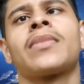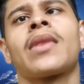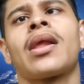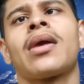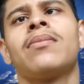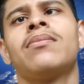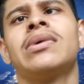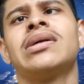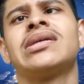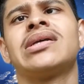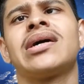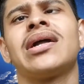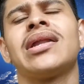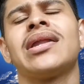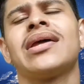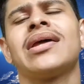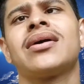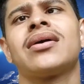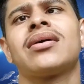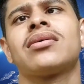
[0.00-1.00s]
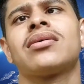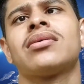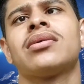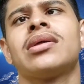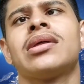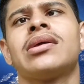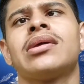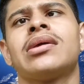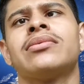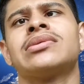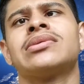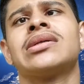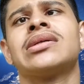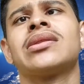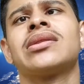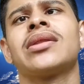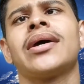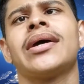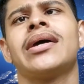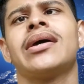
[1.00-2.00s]
basically using
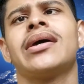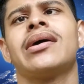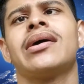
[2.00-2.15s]
the